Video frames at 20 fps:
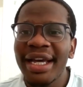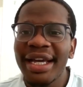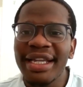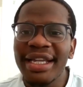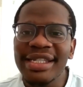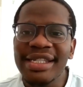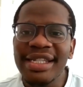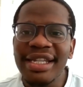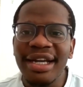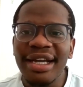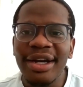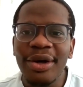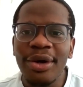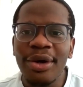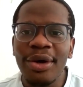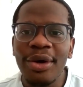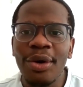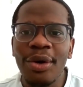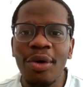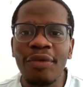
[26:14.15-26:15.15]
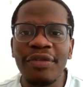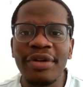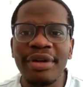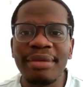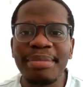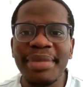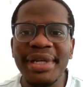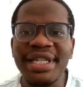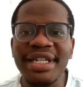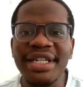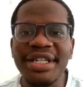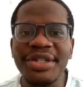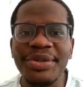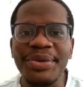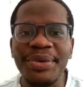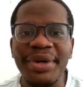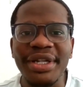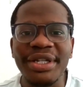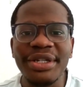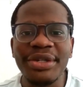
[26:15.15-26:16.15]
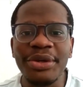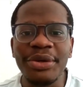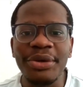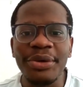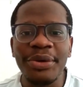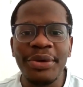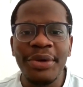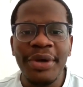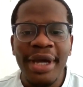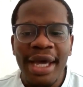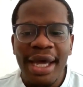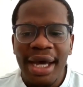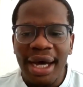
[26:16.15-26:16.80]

It's a COVID business rescue,